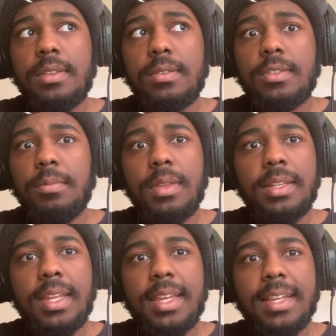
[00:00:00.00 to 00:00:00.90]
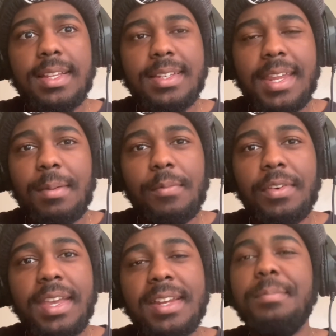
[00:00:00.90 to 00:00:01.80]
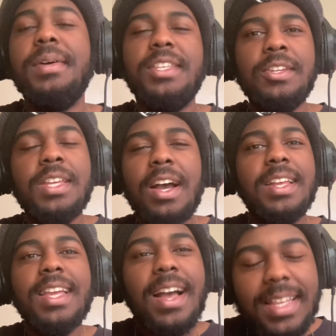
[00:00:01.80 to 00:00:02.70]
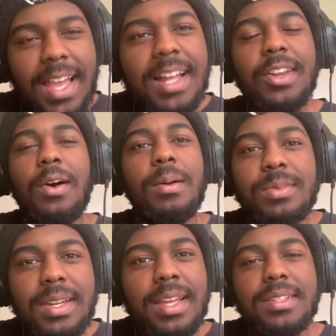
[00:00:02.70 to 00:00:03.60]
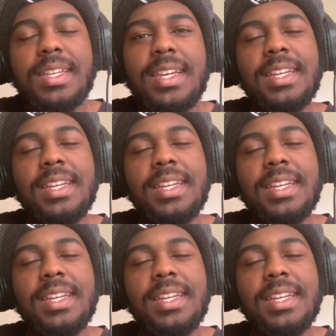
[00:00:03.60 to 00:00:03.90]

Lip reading: Something like that. Damn, I forget. But y'all know what I'm saying.